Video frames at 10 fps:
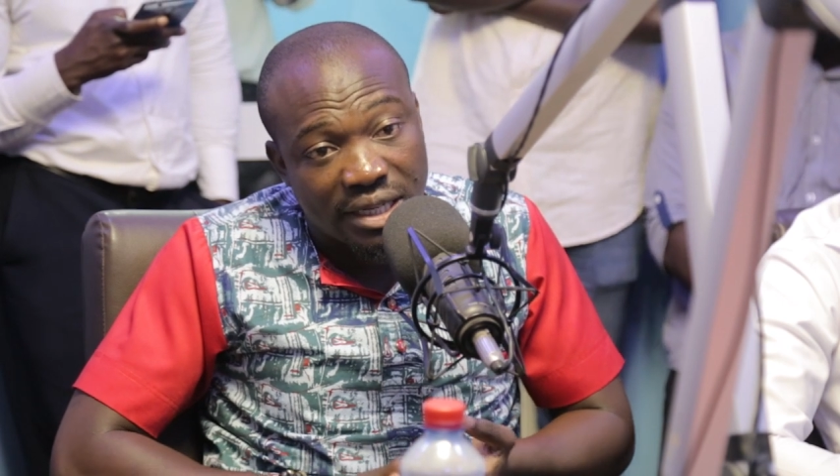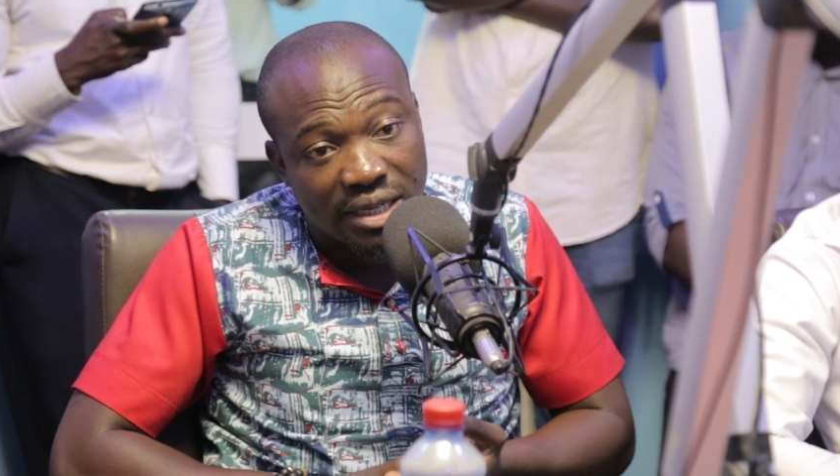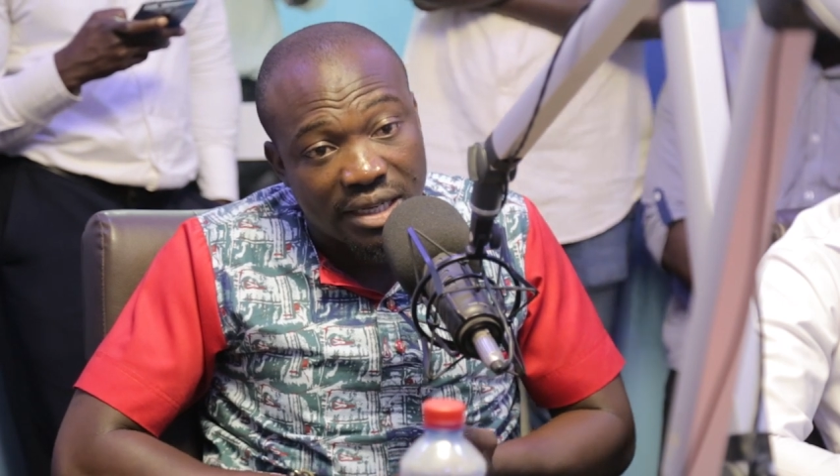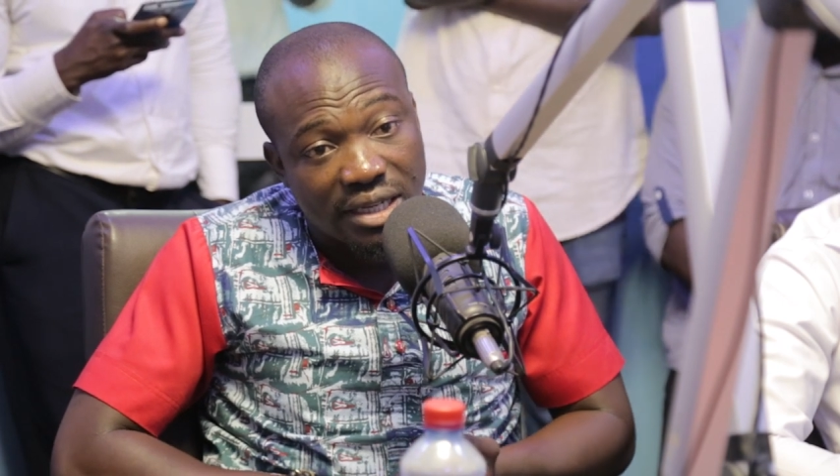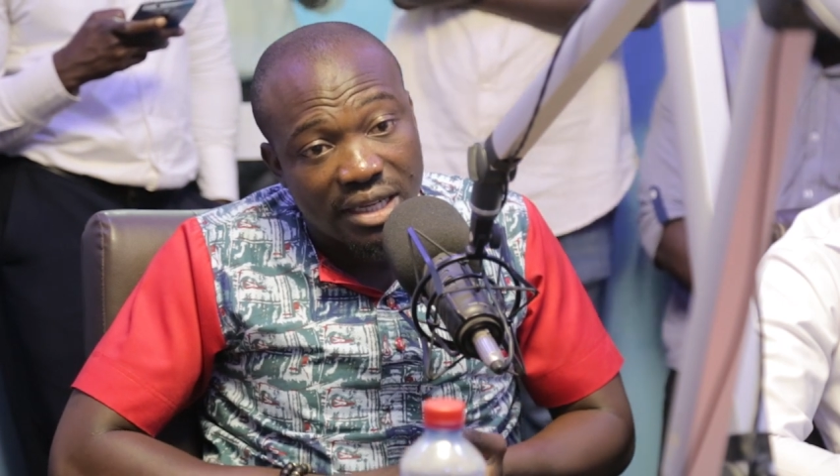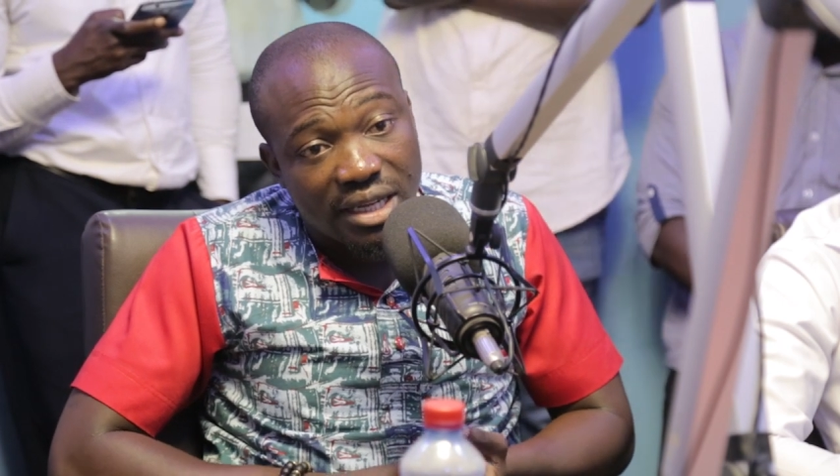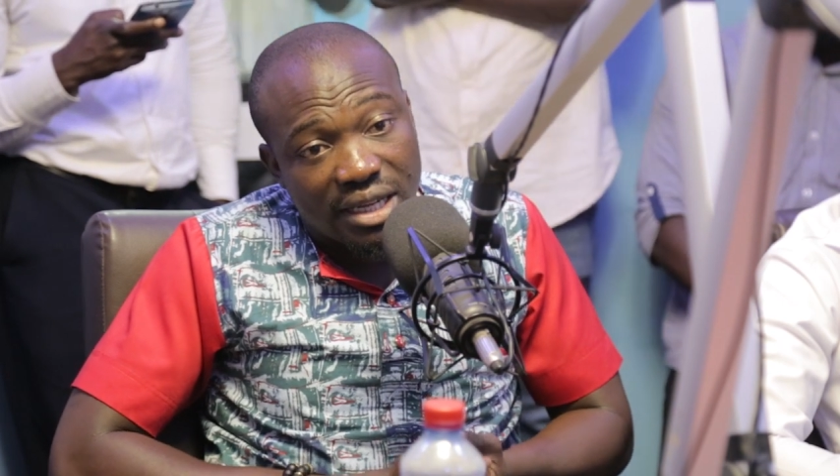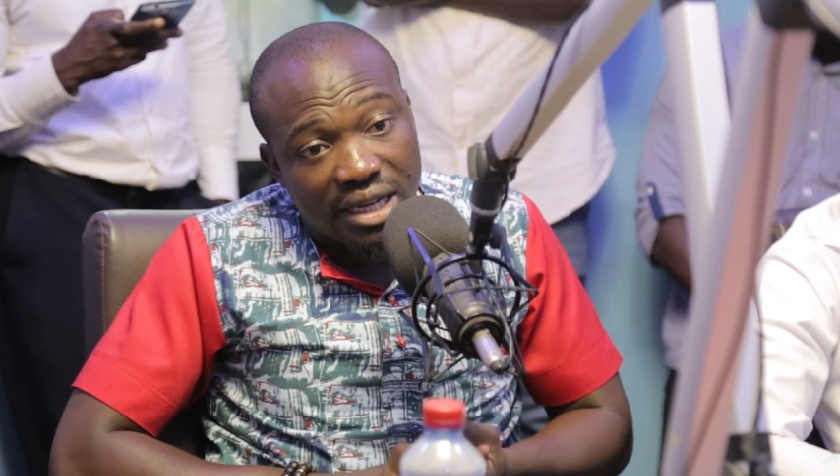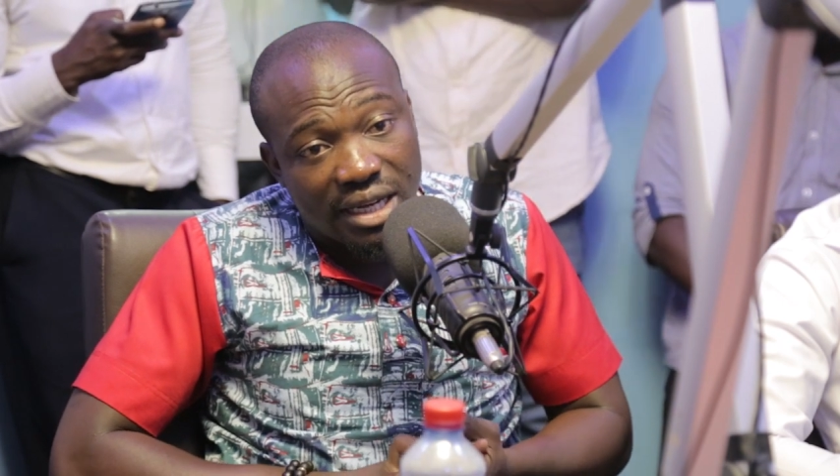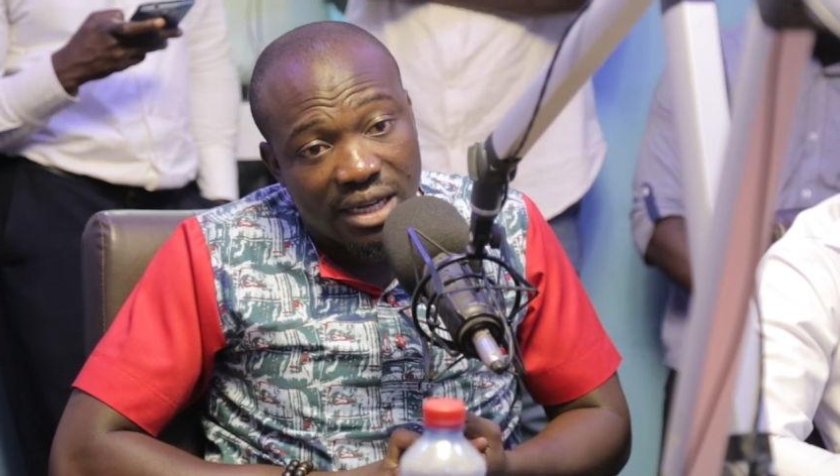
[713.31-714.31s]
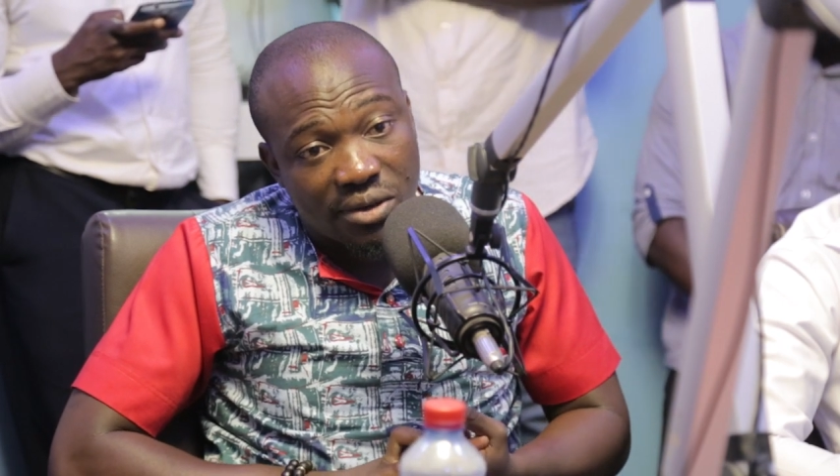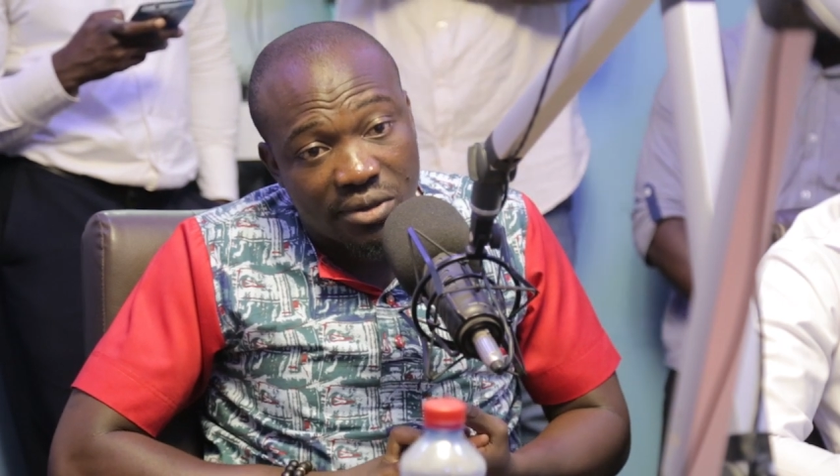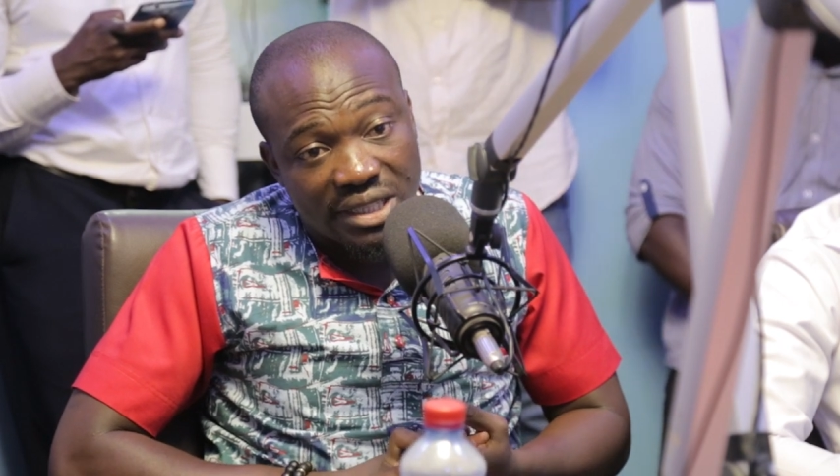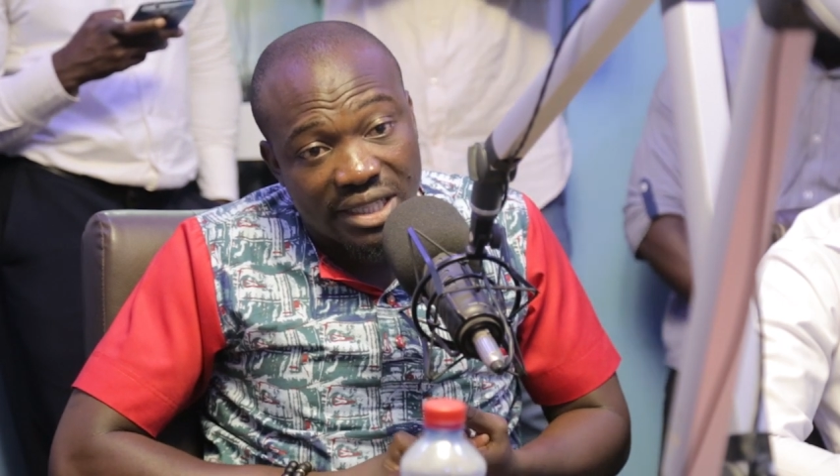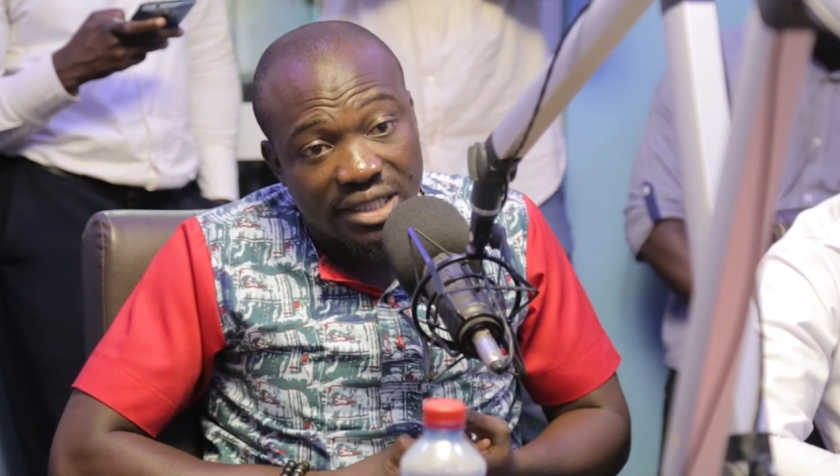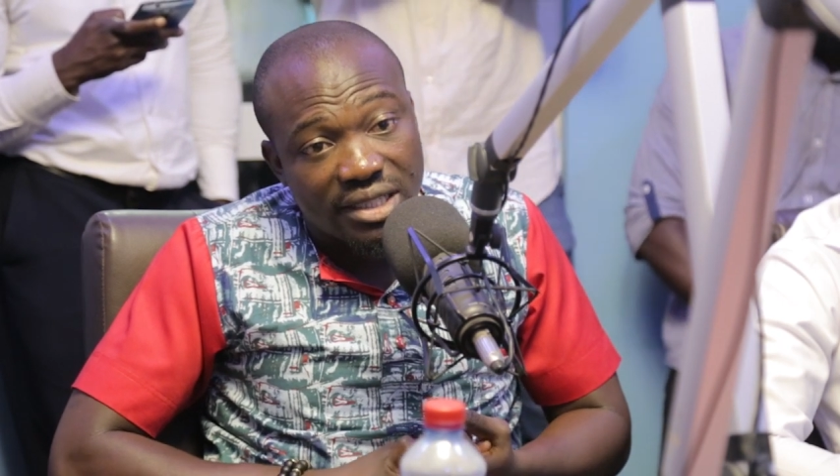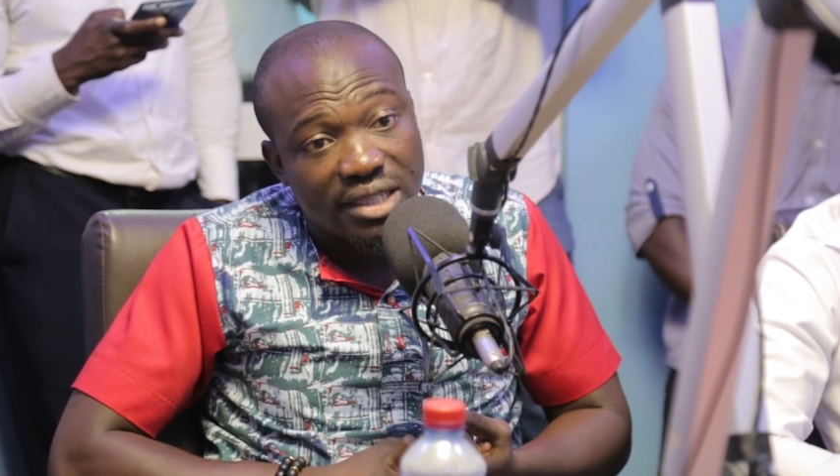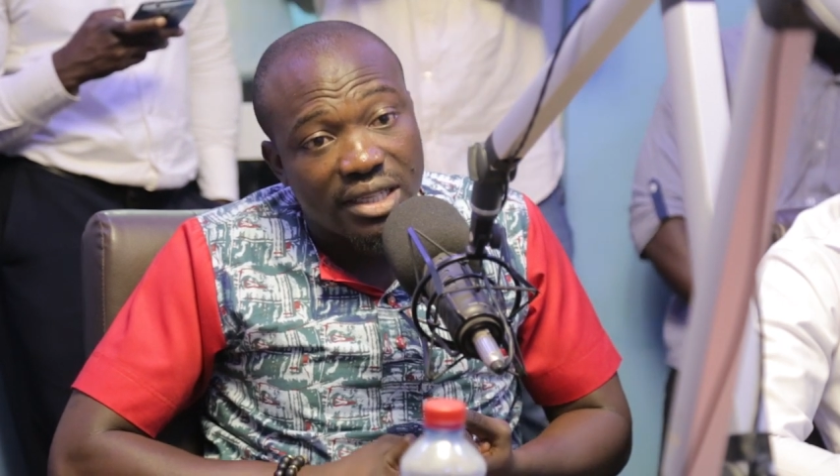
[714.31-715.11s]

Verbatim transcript: are, are all dead.